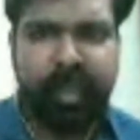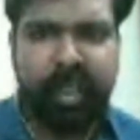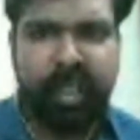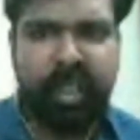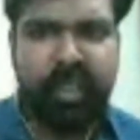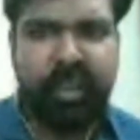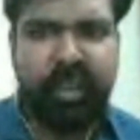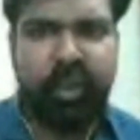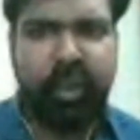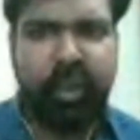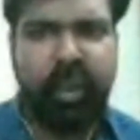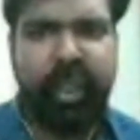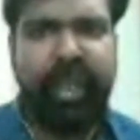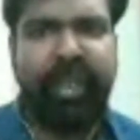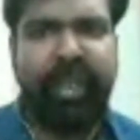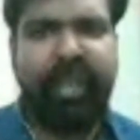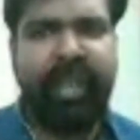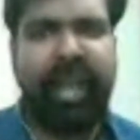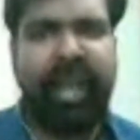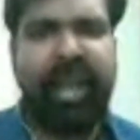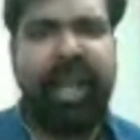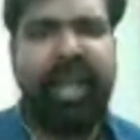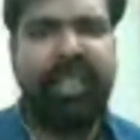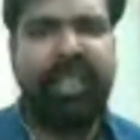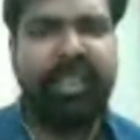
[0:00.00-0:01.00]
So it
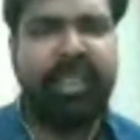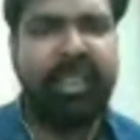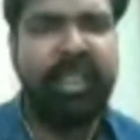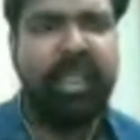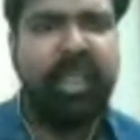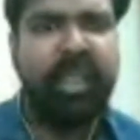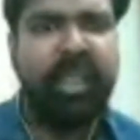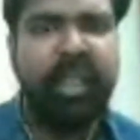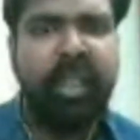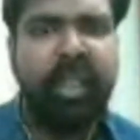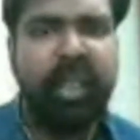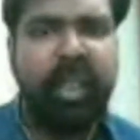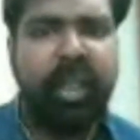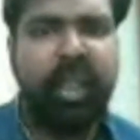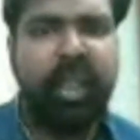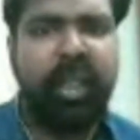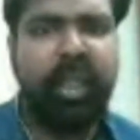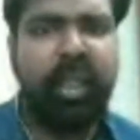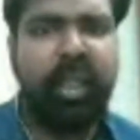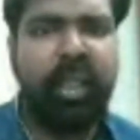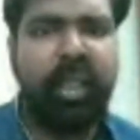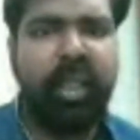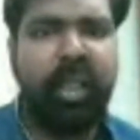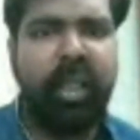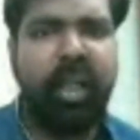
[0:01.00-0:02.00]
has
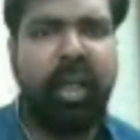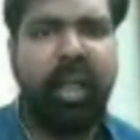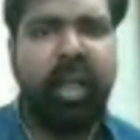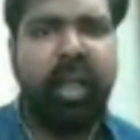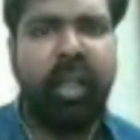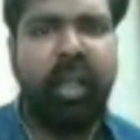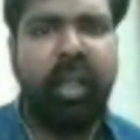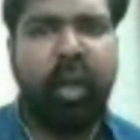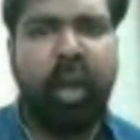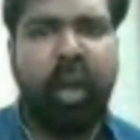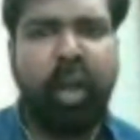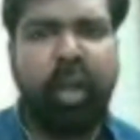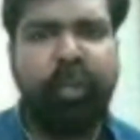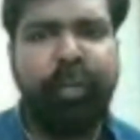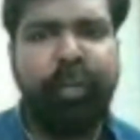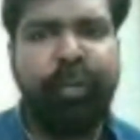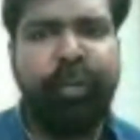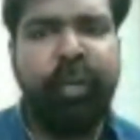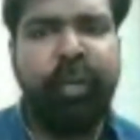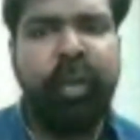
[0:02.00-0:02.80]
uh, a lot of